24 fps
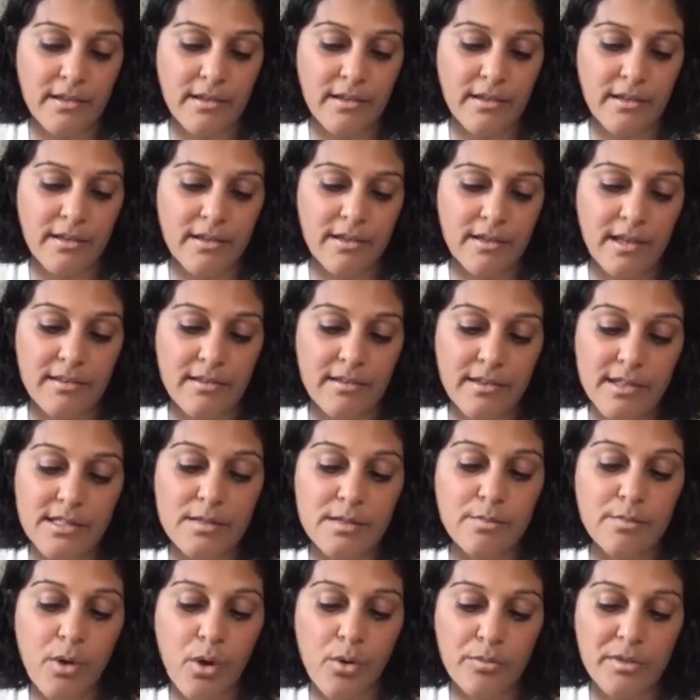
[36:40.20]
Can
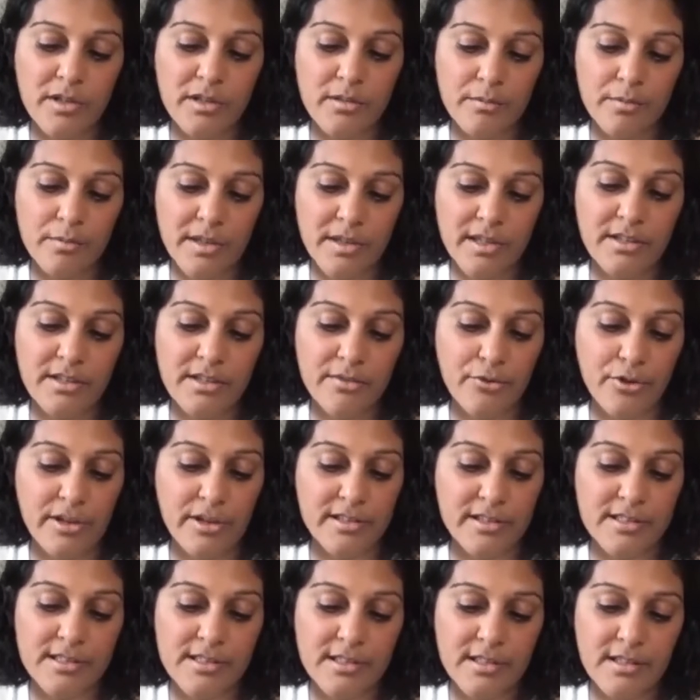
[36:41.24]
this moment be
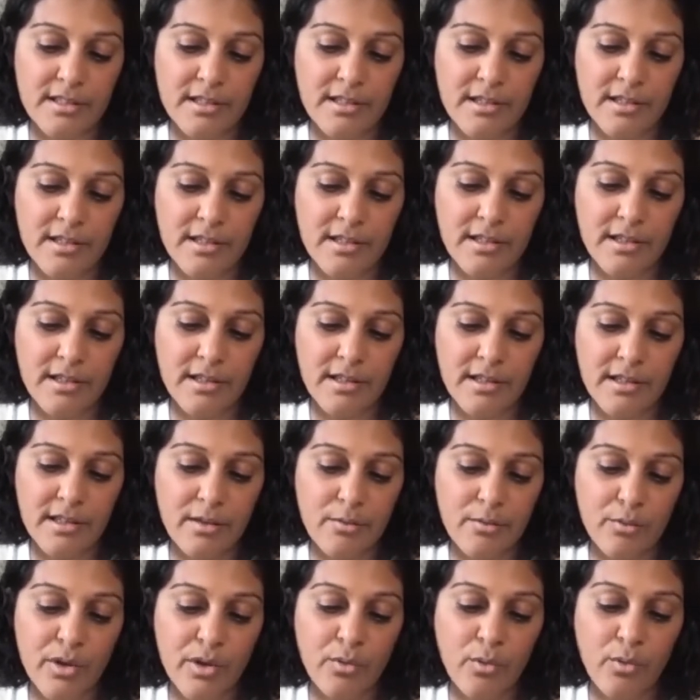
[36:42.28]
different?
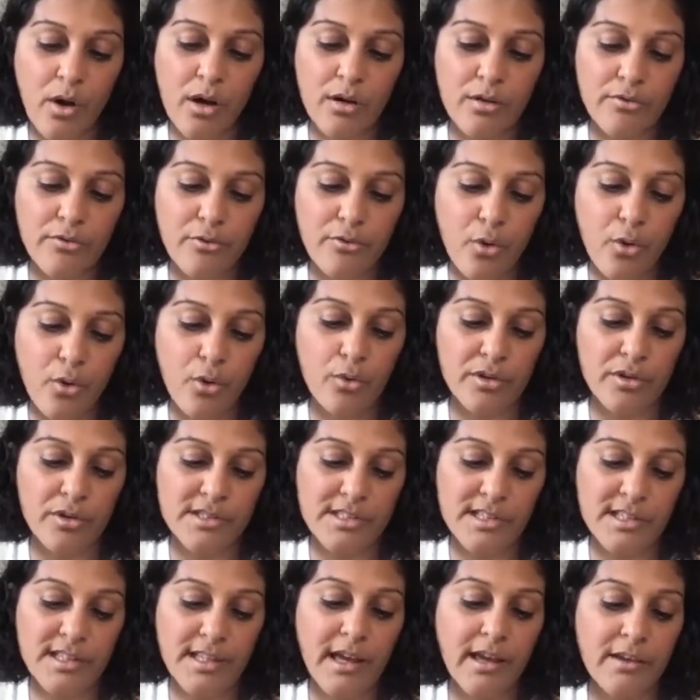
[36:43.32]
Can we walk forward
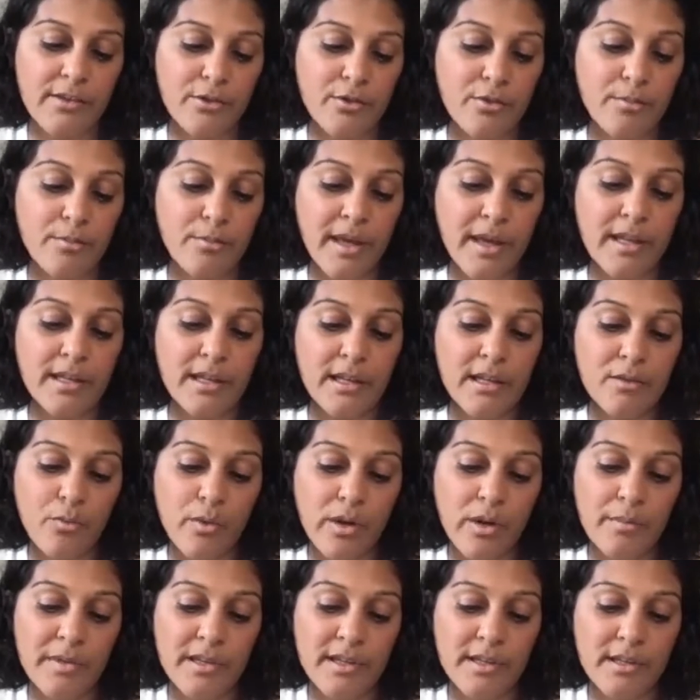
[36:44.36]
together, men and
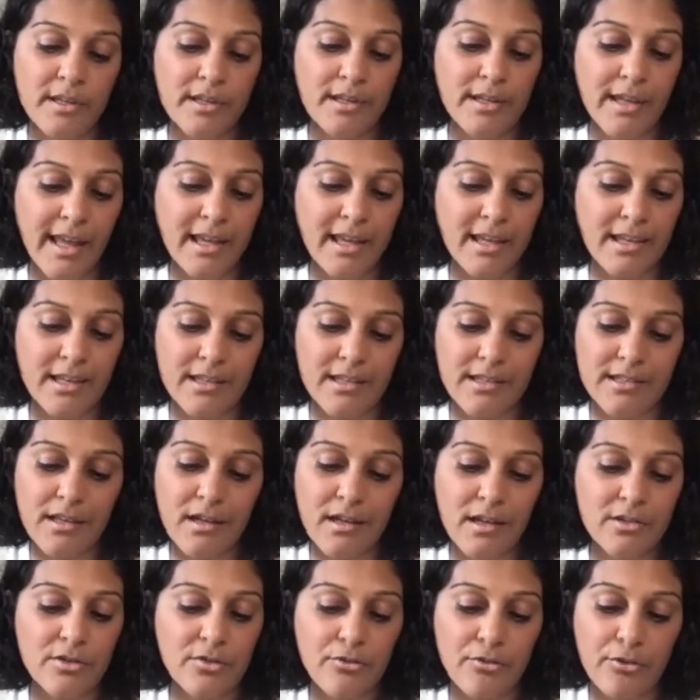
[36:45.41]
women, naked,
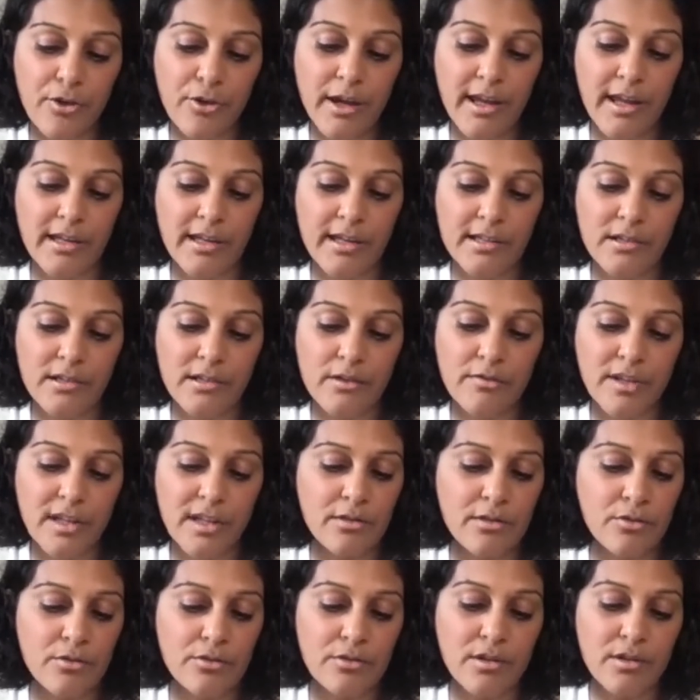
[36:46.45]
unafraid of
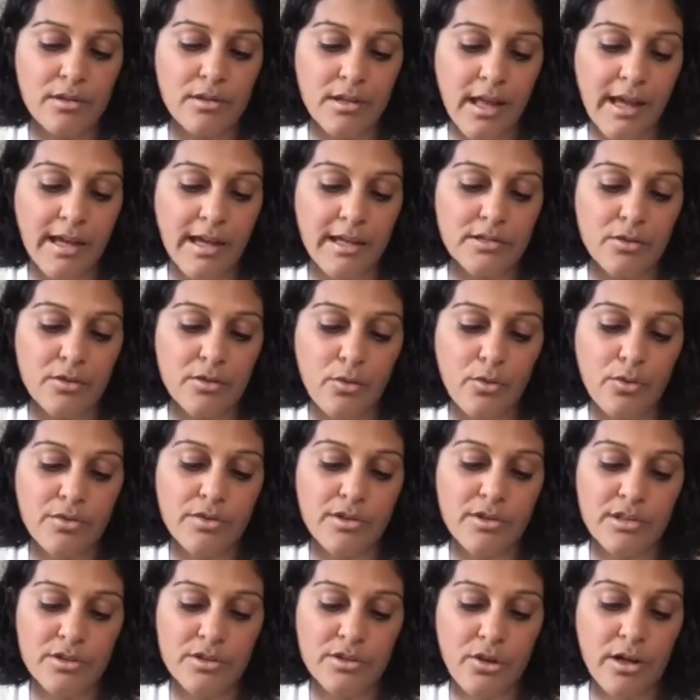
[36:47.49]
either the light or
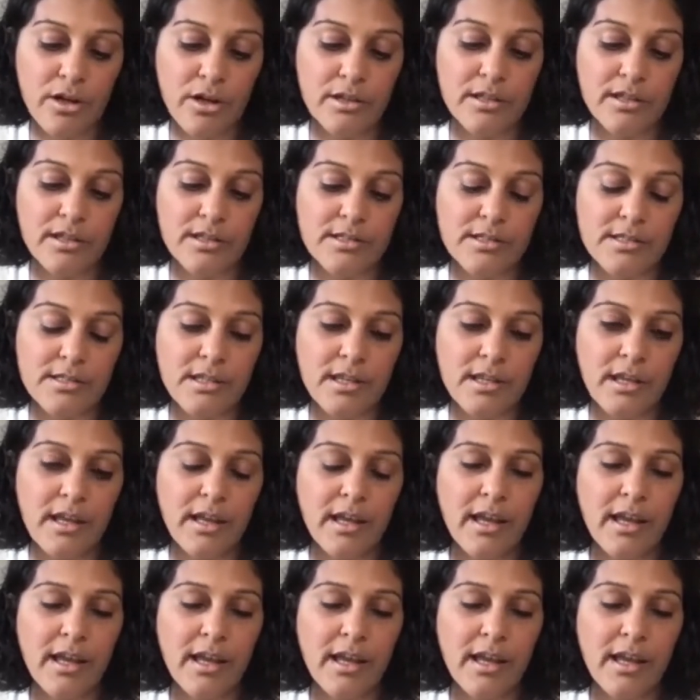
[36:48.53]
the darkness?